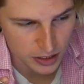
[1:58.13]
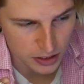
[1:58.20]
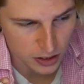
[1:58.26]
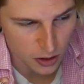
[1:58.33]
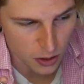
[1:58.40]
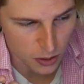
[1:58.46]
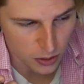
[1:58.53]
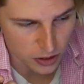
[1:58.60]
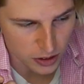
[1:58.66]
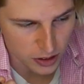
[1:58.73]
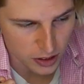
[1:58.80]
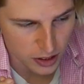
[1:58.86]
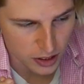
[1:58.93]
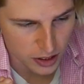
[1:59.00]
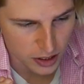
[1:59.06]
So
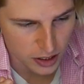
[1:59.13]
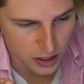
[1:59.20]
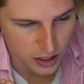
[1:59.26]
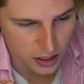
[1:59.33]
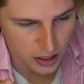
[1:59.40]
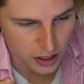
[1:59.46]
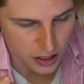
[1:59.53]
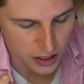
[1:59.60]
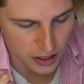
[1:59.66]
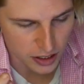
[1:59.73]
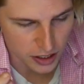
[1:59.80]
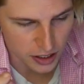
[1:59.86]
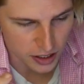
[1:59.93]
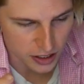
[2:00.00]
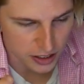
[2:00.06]

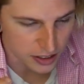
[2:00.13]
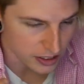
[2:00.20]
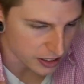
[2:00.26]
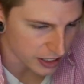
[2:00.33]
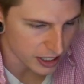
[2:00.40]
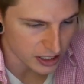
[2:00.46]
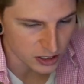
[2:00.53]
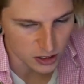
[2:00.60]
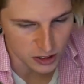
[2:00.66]
I gotta